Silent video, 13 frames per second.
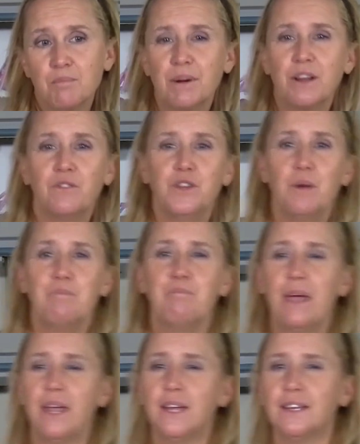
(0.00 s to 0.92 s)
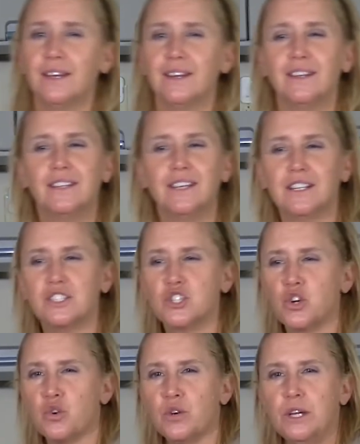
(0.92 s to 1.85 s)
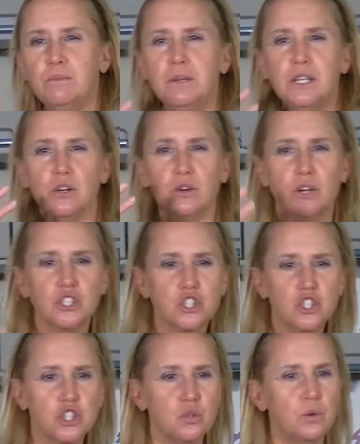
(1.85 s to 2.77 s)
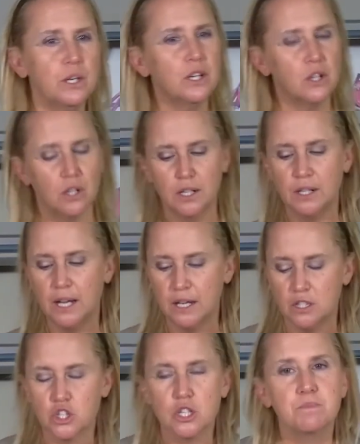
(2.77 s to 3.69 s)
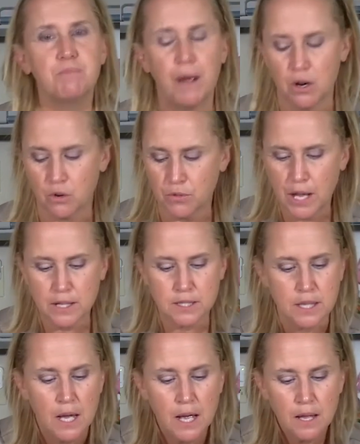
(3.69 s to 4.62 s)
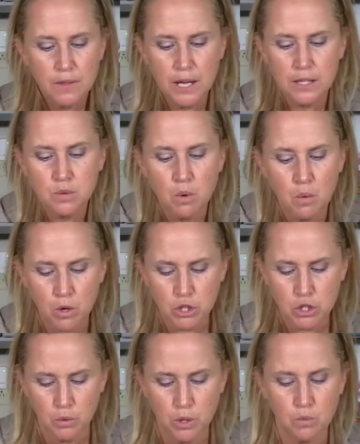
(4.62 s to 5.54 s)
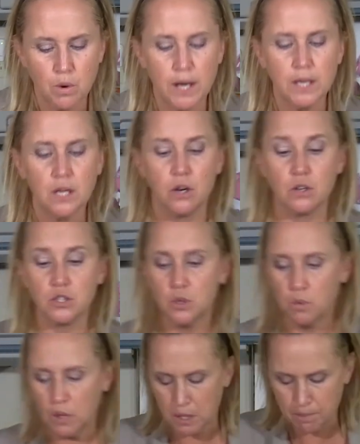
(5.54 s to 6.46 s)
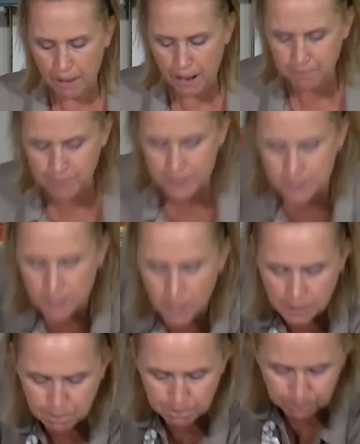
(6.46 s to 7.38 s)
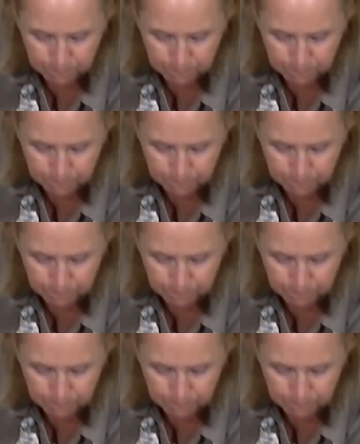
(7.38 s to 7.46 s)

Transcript: but if you bake it, it gets creamier and chewier and, and just better. That's, that's what we're doing right here. So we're gonna pop this in.